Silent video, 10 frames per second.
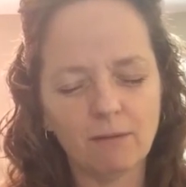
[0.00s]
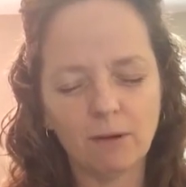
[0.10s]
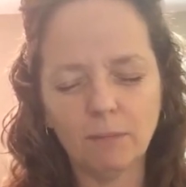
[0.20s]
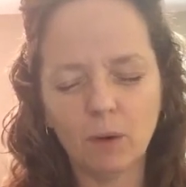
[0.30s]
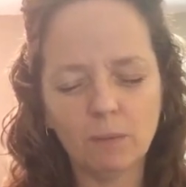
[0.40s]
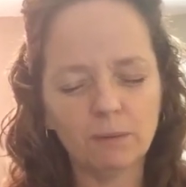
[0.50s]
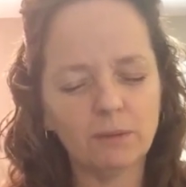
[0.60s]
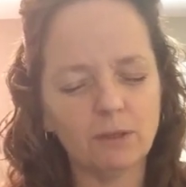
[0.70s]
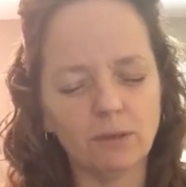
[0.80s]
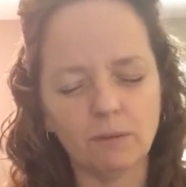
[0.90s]
every moment
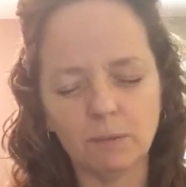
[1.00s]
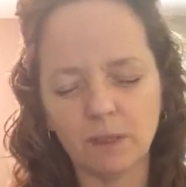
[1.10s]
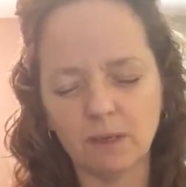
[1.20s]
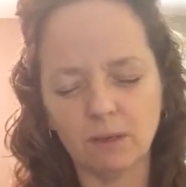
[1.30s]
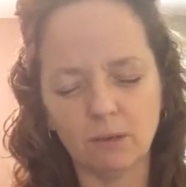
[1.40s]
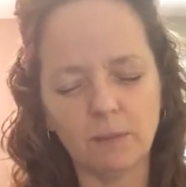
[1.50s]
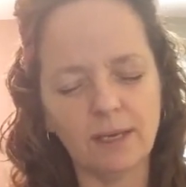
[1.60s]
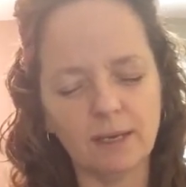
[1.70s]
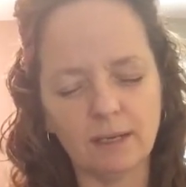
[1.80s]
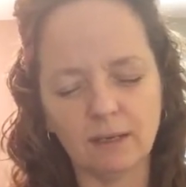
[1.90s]
with You would be a new
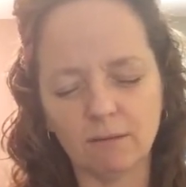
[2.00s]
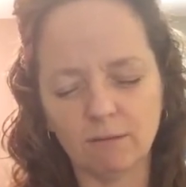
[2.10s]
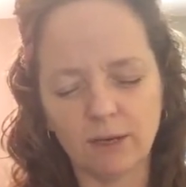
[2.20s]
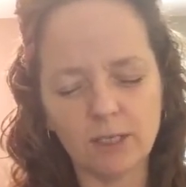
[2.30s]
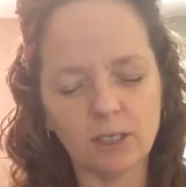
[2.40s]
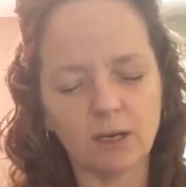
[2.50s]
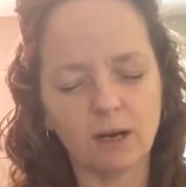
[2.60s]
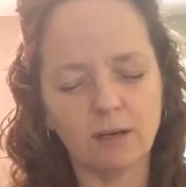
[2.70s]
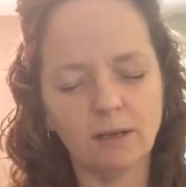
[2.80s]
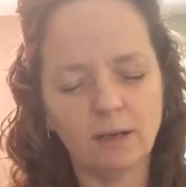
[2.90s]
beginning and a fresh
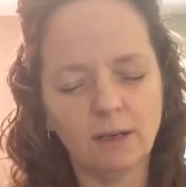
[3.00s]
start,